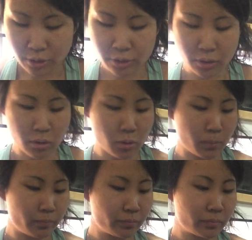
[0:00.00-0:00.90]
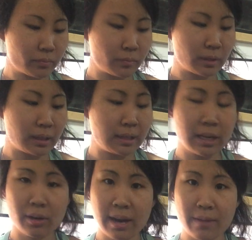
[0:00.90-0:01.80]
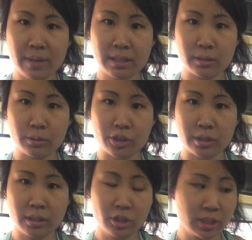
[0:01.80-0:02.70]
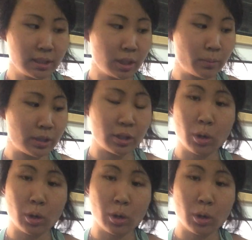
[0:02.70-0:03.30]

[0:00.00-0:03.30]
So in here I have my solution, just a little bit.